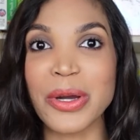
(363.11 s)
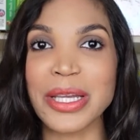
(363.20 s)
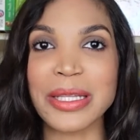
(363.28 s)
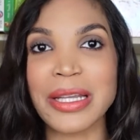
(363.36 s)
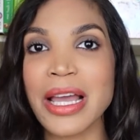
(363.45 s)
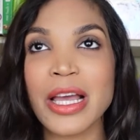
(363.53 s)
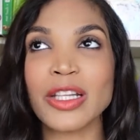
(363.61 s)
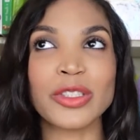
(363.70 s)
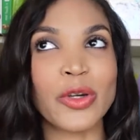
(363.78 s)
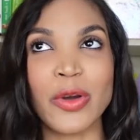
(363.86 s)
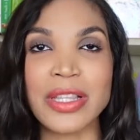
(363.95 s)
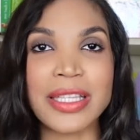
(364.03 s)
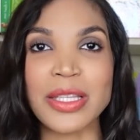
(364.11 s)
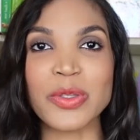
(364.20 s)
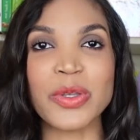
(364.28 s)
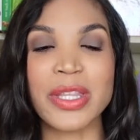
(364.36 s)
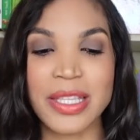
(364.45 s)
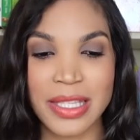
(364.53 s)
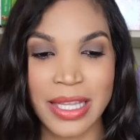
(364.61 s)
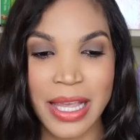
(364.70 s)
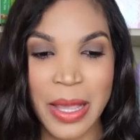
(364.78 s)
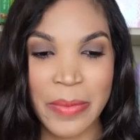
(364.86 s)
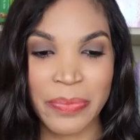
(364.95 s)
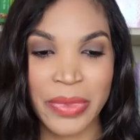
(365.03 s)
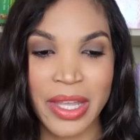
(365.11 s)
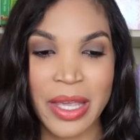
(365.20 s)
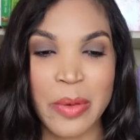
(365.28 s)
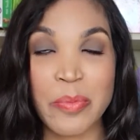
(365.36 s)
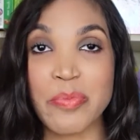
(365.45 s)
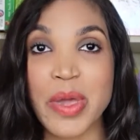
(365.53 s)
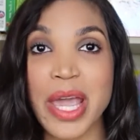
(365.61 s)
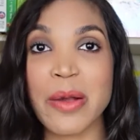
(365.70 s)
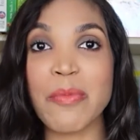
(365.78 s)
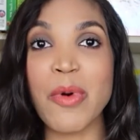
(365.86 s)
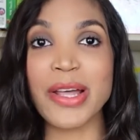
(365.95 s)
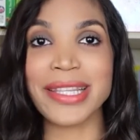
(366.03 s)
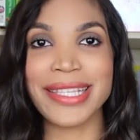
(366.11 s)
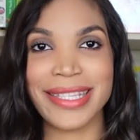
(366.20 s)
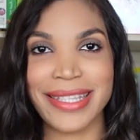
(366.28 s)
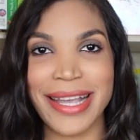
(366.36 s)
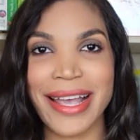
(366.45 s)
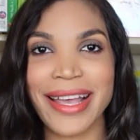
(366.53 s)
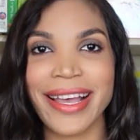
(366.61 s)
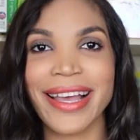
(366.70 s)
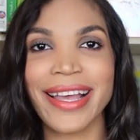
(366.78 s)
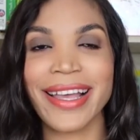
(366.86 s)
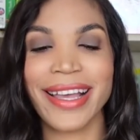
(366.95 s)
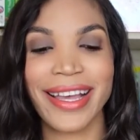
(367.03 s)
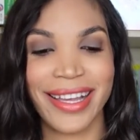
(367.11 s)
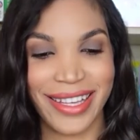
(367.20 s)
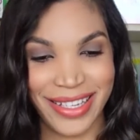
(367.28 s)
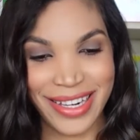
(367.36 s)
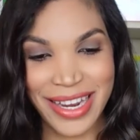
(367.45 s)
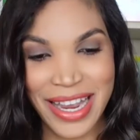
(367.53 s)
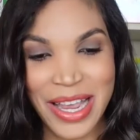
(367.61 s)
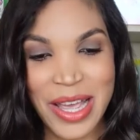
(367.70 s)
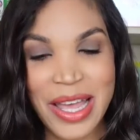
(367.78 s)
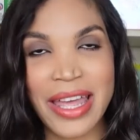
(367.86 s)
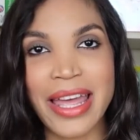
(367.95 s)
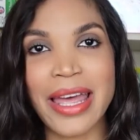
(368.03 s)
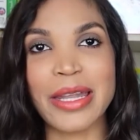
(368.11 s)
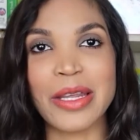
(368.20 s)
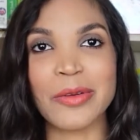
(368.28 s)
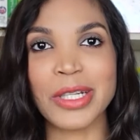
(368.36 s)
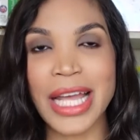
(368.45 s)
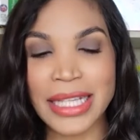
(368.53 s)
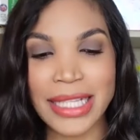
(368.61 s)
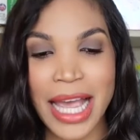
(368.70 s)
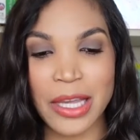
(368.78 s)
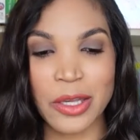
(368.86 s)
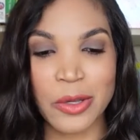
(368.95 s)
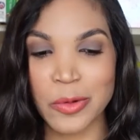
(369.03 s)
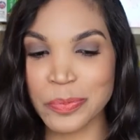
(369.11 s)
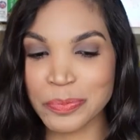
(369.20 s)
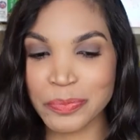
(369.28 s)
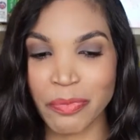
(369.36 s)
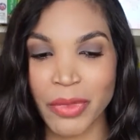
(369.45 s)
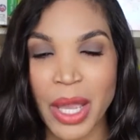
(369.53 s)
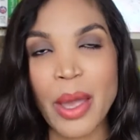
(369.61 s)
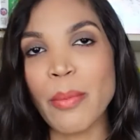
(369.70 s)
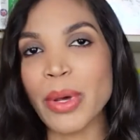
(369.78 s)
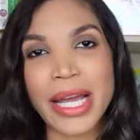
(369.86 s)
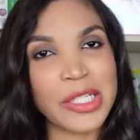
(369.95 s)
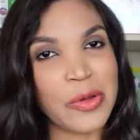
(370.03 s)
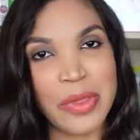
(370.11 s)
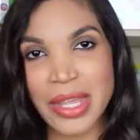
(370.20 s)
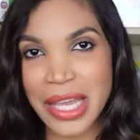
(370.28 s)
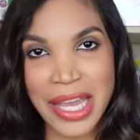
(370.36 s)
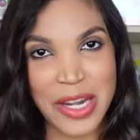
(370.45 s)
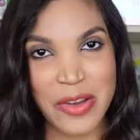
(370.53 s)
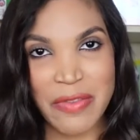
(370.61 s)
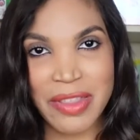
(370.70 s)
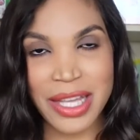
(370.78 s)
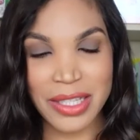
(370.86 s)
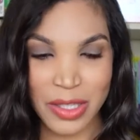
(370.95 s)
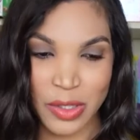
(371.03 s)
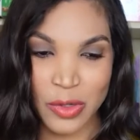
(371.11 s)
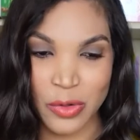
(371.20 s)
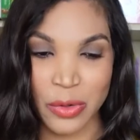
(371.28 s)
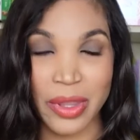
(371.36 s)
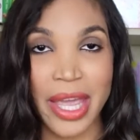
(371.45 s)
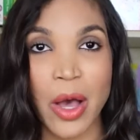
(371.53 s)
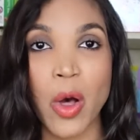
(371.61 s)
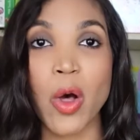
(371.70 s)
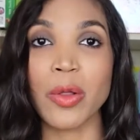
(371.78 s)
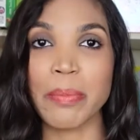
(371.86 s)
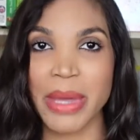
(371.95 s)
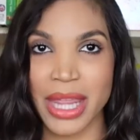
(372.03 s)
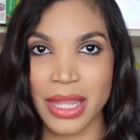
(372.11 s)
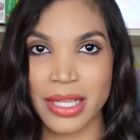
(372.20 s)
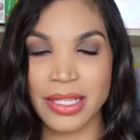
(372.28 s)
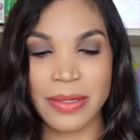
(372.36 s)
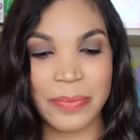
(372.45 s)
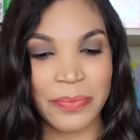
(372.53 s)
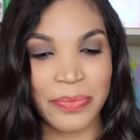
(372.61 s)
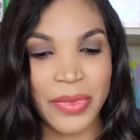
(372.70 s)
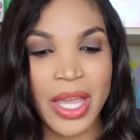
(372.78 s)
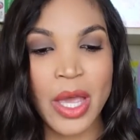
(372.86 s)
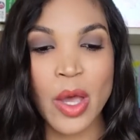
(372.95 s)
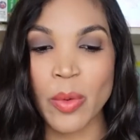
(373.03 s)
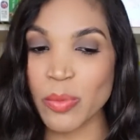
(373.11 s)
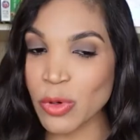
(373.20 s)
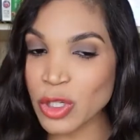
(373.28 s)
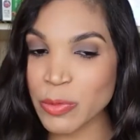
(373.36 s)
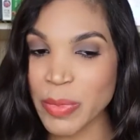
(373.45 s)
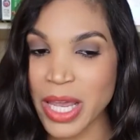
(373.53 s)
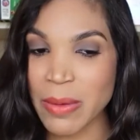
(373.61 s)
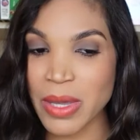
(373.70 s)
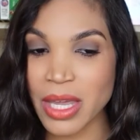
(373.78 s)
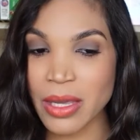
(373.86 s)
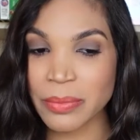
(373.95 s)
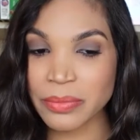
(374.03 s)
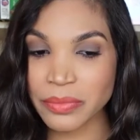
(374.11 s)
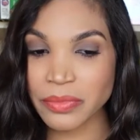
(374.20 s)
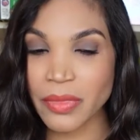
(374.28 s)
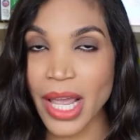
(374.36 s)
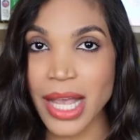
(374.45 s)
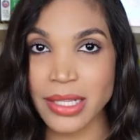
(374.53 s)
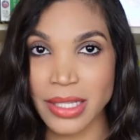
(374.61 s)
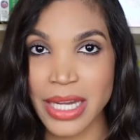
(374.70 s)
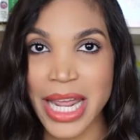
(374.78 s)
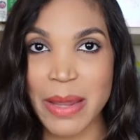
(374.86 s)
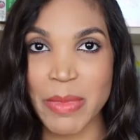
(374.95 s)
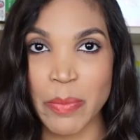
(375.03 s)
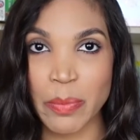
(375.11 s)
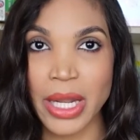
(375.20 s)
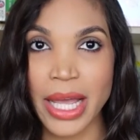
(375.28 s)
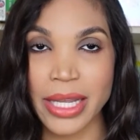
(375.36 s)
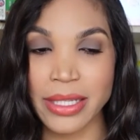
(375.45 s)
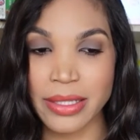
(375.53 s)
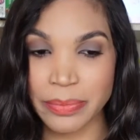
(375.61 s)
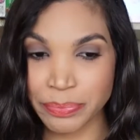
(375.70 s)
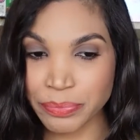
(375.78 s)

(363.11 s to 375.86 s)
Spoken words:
it turns into this big monster and it will attack you. But I don't think any of that is true. They are all myths. Bush baby, as the name implies,